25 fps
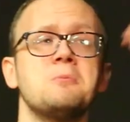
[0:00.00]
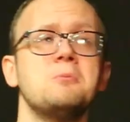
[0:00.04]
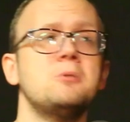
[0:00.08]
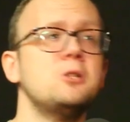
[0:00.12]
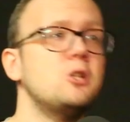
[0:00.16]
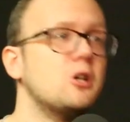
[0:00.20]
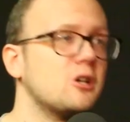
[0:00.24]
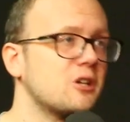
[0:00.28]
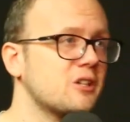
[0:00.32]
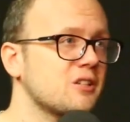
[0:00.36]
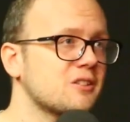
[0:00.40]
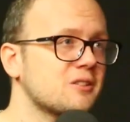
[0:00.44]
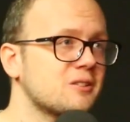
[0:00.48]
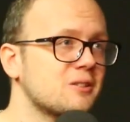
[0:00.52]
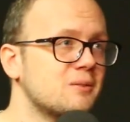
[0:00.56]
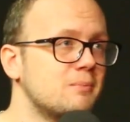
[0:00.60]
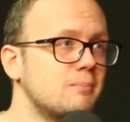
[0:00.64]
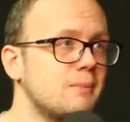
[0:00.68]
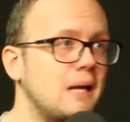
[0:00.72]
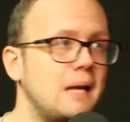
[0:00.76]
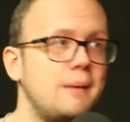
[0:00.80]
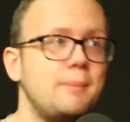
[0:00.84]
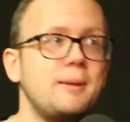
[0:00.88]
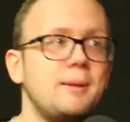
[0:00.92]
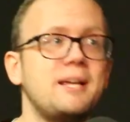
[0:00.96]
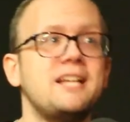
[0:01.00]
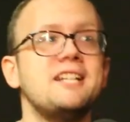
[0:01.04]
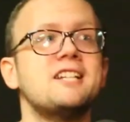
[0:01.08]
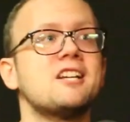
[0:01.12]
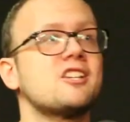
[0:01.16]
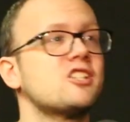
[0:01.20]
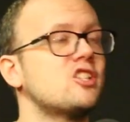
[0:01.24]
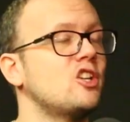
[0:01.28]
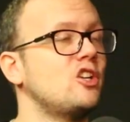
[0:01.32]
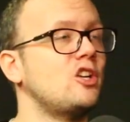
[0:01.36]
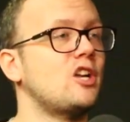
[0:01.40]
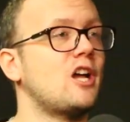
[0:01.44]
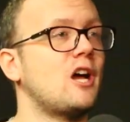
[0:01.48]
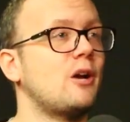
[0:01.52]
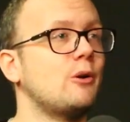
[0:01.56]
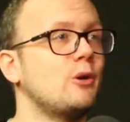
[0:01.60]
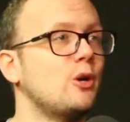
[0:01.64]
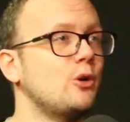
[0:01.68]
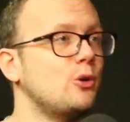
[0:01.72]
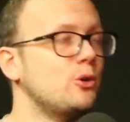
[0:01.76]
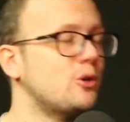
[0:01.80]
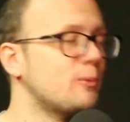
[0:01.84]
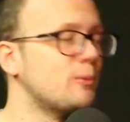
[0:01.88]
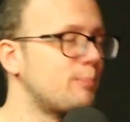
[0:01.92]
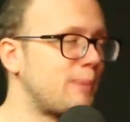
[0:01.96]
look, Maybe he doesn't know
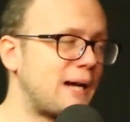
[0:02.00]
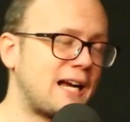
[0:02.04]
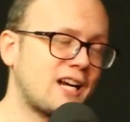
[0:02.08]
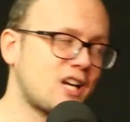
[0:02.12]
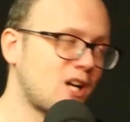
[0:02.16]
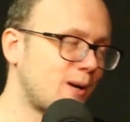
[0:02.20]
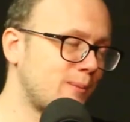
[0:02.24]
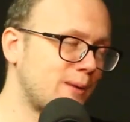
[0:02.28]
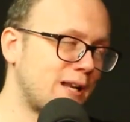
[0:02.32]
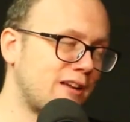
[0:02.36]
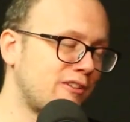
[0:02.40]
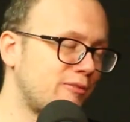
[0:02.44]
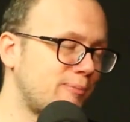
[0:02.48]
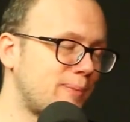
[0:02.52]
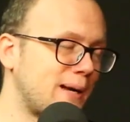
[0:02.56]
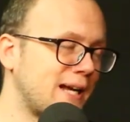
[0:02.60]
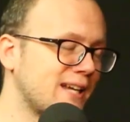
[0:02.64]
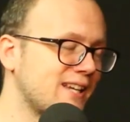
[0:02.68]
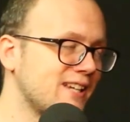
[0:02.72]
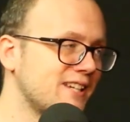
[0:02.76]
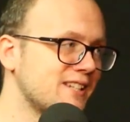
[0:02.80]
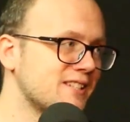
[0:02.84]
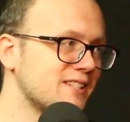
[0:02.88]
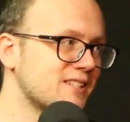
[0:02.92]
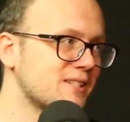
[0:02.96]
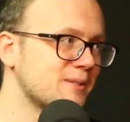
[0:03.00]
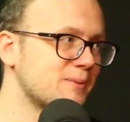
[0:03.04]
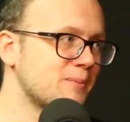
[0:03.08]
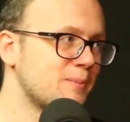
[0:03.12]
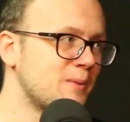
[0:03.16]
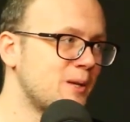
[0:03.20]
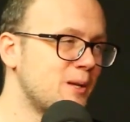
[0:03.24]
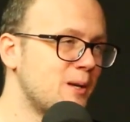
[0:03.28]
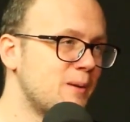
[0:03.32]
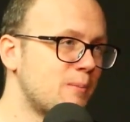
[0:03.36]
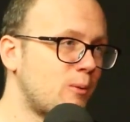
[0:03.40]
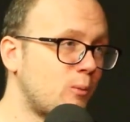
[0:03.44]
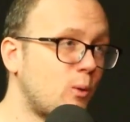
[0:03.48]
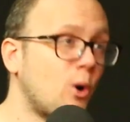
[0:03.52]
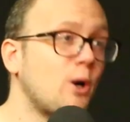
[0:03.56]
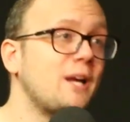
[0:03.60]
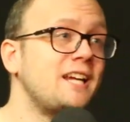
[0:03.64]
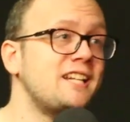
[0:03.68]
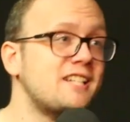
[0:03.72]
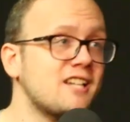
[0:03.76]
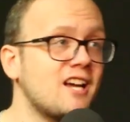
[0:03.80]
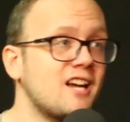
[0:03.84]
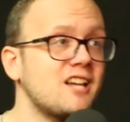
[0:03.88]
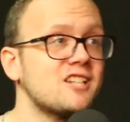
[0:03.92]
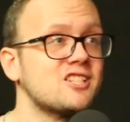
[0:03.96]
who the backup left back is. But what
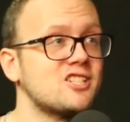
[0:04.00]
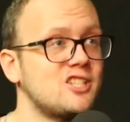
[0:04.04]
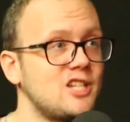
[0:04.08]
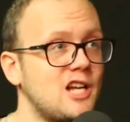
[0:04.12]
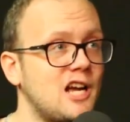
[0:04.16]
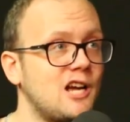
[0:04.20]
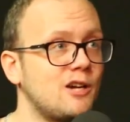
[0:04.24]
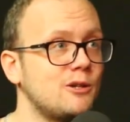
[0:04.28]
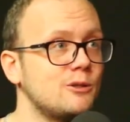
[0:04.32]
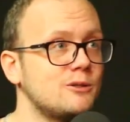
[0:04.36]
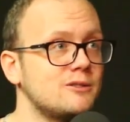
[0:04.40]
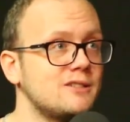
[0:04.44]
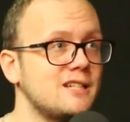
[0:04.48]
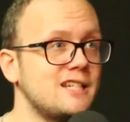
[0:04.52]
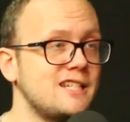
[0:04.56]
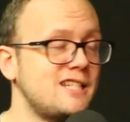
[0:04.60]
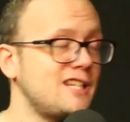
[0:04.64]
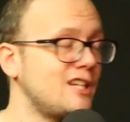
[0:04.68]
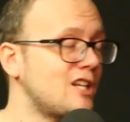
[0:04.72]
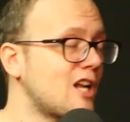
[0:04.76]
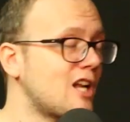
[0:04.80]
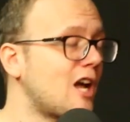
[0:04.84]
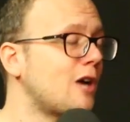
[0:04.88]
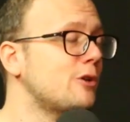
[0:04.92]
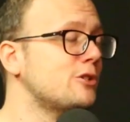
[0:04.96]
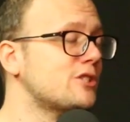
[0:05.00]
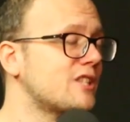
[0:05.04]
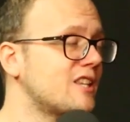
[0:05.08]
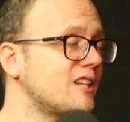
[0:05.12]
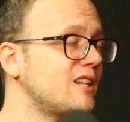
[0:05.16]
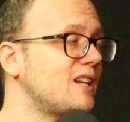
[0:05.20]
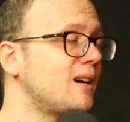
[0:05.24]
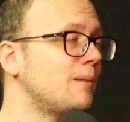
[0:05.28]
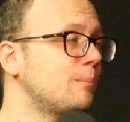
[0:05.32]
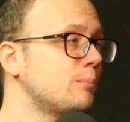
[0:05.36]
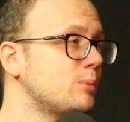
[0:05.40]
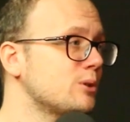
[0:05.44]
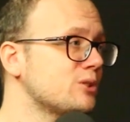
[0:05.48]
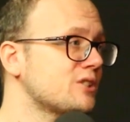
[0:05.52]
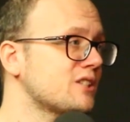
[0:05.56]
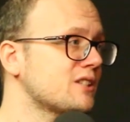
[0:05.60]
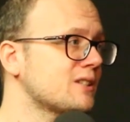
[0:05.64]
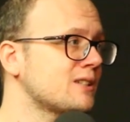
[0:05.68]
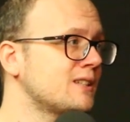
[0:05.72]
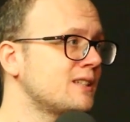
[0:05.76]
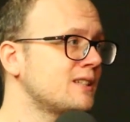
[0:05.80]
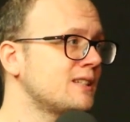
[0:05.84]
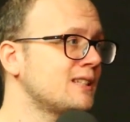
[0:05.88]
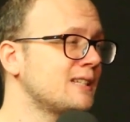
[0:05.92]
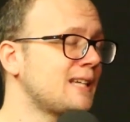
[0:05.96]
he does know is he knows the
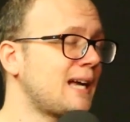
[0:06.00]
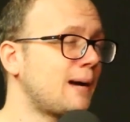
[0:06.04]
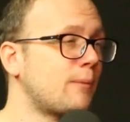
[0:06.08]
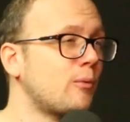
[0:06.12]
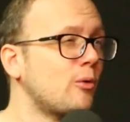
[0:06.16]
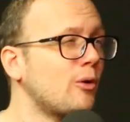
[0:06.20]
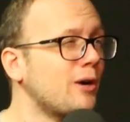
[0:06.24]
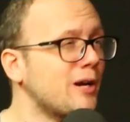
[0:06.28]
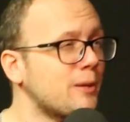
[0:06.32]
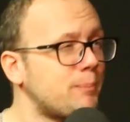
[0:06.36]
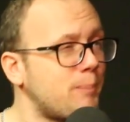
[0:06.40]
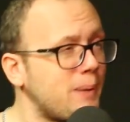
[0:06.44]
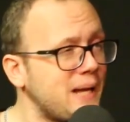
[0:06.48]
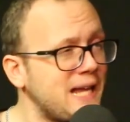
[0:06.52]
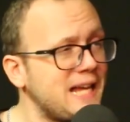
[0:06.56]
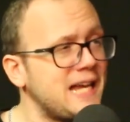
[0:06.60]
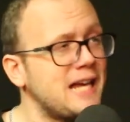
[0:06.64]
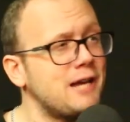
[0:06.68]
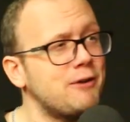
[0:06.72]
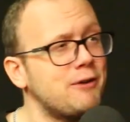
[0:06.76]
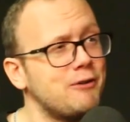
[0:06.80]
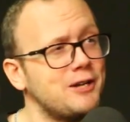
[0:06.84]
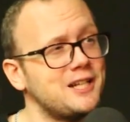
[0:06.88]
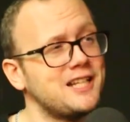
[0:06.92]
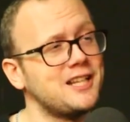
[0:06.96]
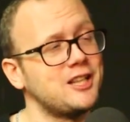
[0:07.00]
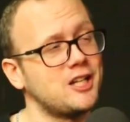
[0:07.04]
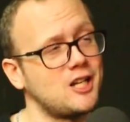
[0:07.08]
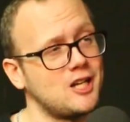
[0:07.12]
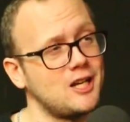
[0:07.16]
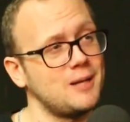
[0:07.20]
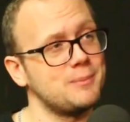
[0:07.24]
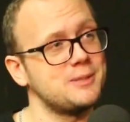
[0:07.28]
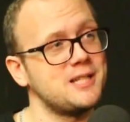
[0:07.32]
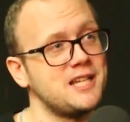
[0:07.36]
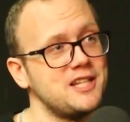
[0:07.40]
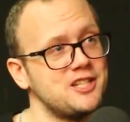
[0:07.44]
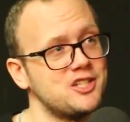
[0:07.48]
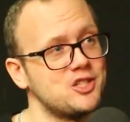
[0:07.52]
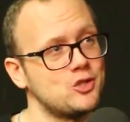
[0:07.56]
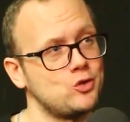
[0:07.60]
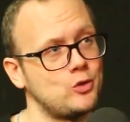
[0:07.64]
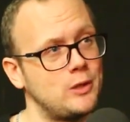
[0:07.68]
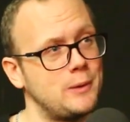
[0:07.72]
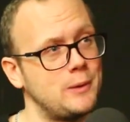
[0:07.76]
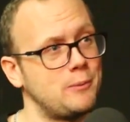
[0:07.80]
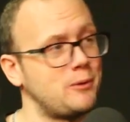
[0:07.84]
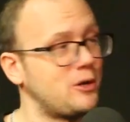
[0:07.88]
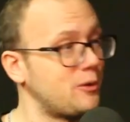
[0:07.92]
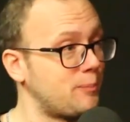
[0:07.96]
numbers. And we're in a period in the club's
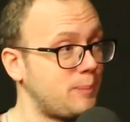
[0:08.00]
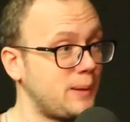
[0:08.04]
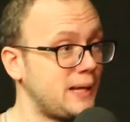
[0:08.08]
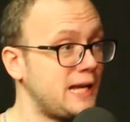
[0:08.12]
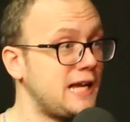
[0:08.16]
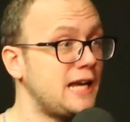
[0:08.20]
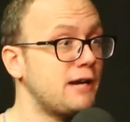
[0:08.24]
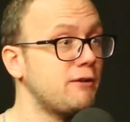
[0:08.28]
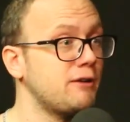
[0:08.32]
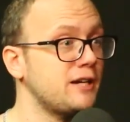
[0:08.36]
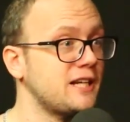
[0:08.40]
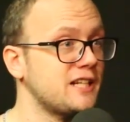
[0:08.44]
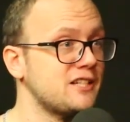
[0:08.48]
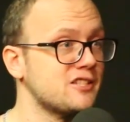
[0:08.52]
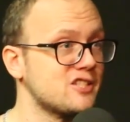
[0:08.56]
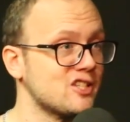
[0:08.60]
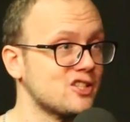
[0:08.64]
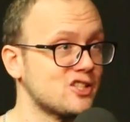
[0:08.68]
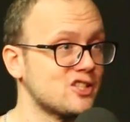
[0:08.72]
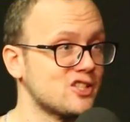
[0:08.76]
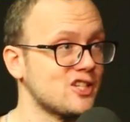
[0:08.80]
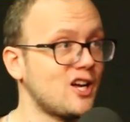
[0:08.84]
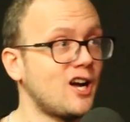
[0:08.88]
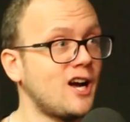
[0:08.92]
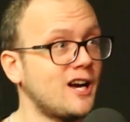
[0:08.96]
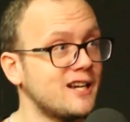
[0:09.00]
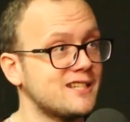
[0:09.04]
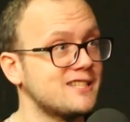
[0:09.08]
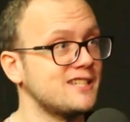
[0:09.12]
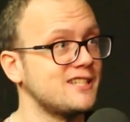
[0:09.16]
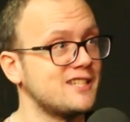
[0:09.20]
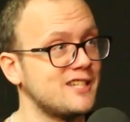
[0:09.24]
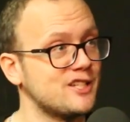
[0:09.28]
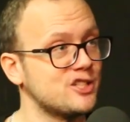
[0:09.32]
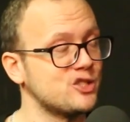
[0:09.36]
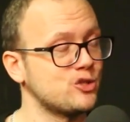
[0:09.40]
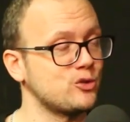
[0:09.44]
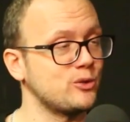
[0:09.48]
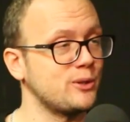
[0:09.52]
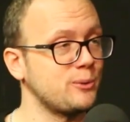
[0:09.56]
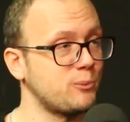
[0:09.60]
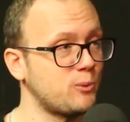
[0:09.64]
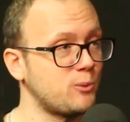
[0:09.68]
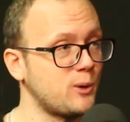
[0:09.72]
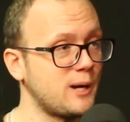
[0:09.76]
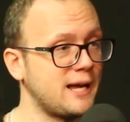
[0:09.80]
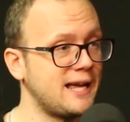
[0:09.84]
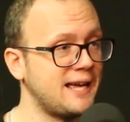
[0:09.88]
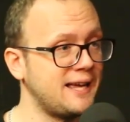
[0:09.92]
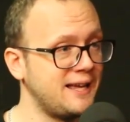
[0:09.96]
history, we're in a period in society's history
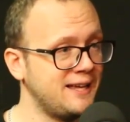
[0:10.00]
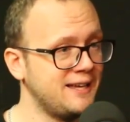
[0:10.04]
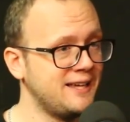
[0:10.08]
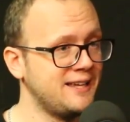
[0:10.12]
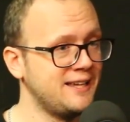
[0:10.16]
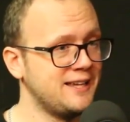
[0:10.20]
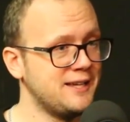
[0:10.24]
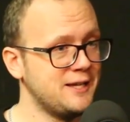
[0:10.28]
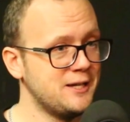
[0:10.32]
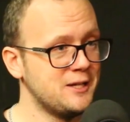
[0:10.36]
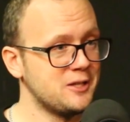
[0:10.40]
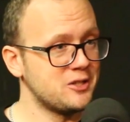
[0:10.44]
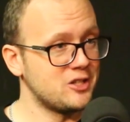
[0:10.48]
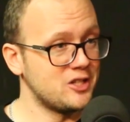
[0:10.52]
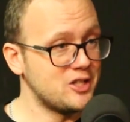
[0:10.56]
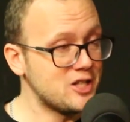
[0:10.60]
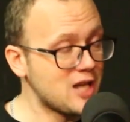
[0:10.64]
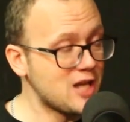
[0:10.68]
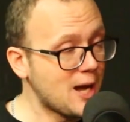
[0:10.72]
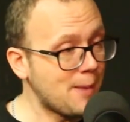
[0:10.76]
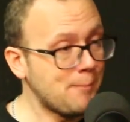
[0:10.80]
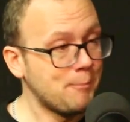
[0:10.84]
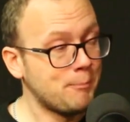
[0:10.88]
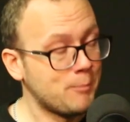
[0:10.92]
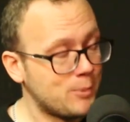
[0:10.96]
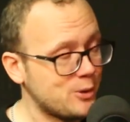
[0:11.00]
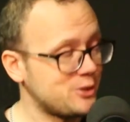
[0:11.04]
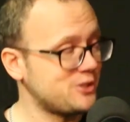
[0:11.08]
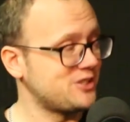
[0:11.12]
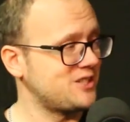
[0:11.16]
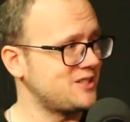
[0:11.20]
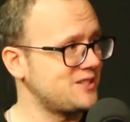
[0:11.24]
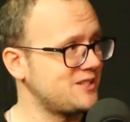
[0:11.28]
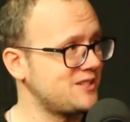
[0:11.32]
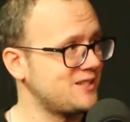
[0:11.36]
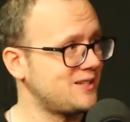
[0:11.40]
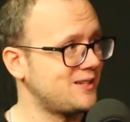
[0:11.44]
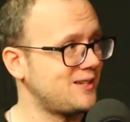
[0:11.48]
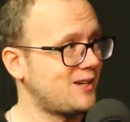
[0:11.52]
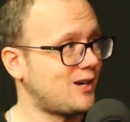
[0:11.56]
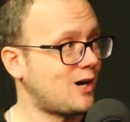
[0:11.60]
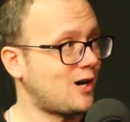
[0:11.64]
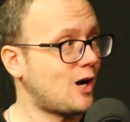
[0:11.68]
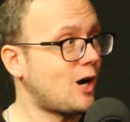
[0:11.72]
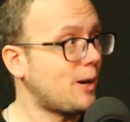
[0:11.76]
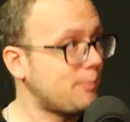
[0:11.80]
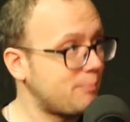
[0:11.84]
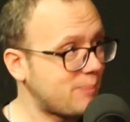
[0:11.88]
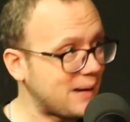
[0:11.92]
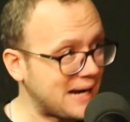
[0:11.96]
where the numbers
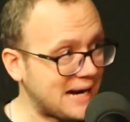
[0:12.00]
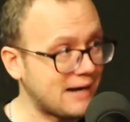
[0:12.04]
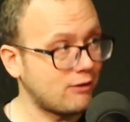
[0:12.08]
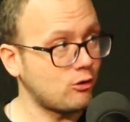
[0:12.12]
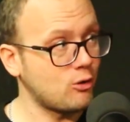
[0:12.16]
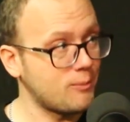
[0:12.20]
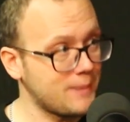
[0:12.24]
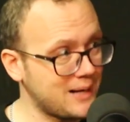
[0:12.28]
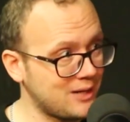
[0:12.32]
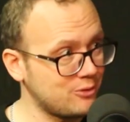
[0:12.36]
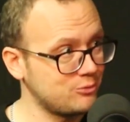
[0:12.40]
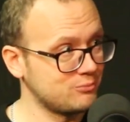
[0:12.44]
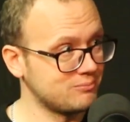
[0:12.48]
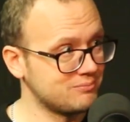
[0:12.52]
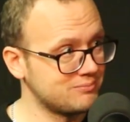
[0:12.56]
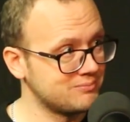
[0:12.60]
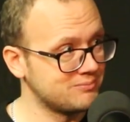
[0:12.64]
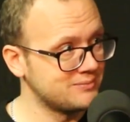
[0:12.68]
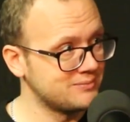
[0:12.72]
are paramount.